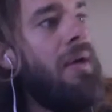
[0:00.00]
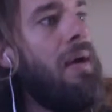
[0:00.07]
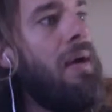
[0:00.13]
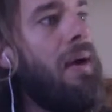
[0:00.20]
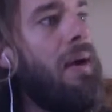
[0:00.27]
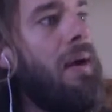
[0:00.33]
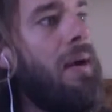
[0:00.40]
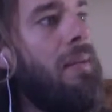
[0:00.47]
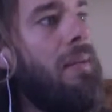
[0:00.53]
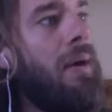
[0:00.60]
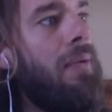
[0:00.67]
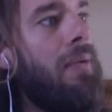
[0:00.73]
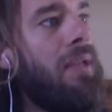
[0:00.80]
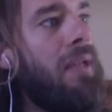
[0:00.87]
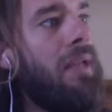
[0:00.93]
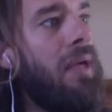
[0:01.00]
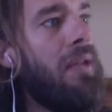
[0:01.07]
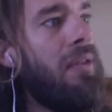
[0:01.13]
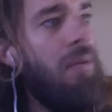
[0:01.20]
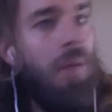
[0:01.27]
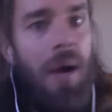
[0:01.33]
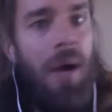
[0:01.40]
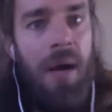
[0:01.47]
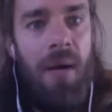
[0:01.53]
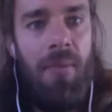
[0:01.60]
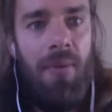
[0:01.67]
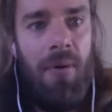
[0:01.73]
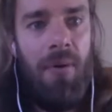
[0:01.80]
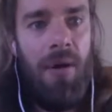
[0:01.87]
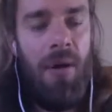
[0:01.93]
I really like the Wire
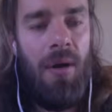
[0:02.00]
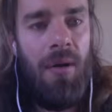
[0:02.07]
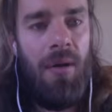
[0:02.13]
protocol.